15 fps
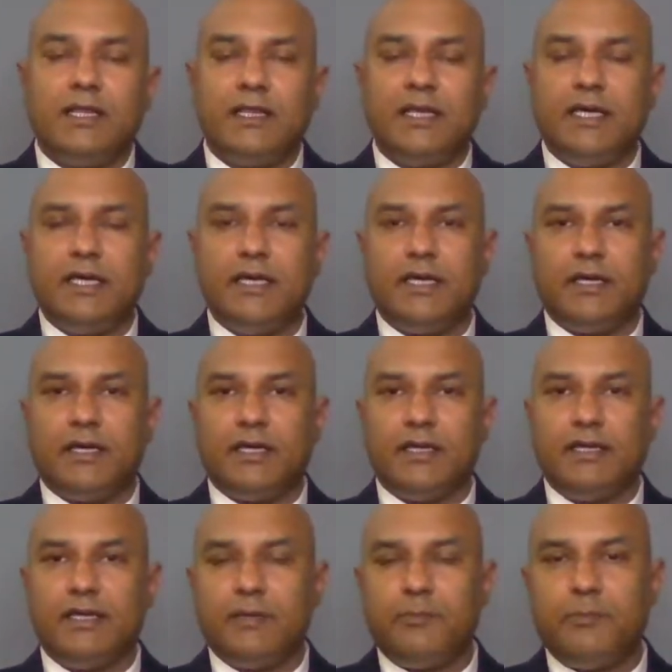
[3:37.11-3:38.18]
They
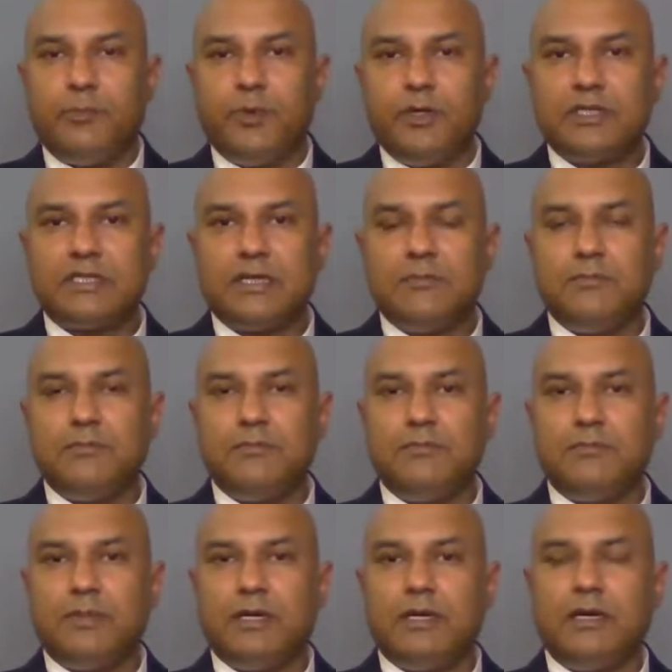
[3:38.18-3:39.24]
put
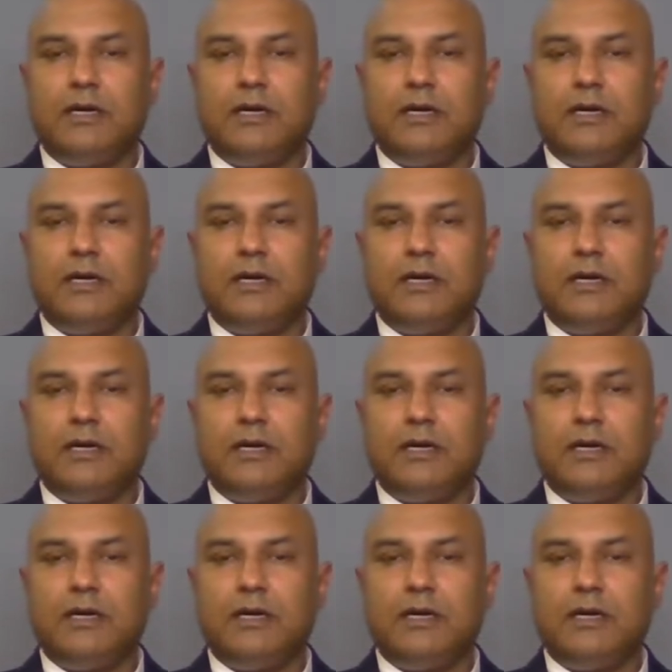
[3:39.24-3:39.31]
some